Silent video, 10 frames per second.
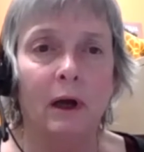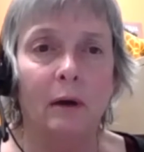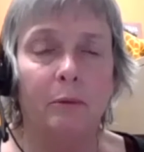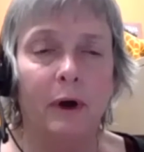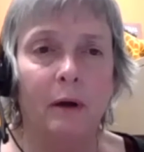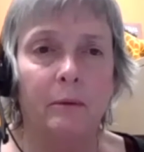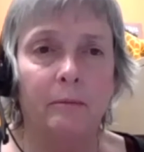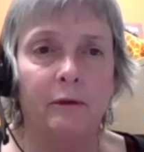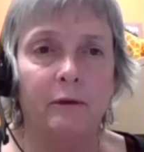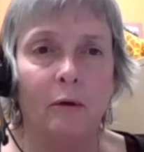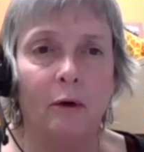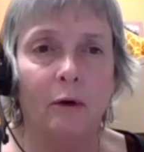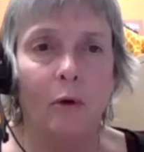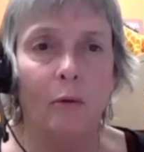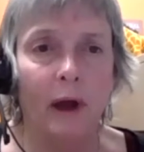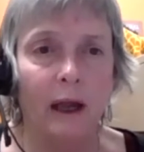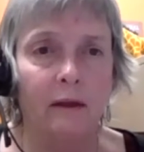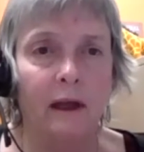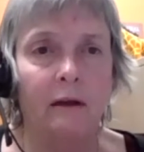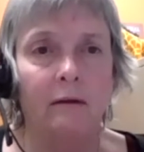problems don't go away.
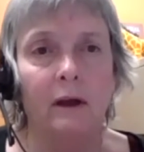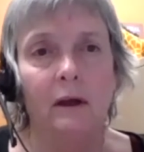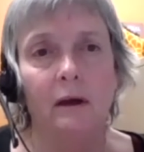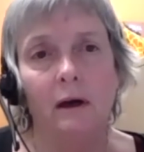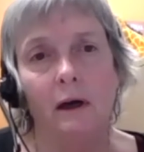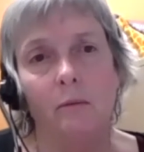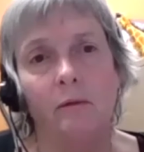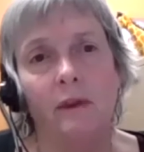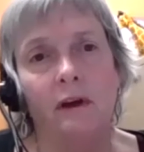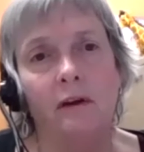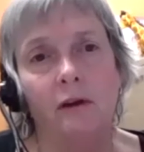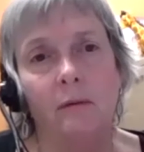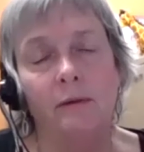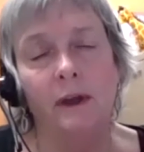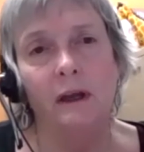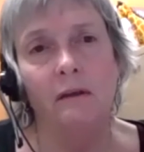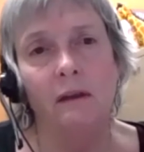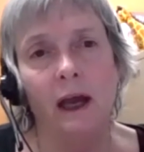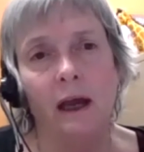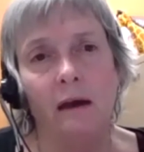There's something
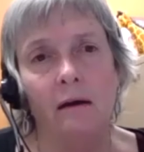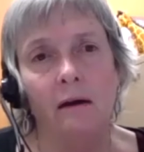that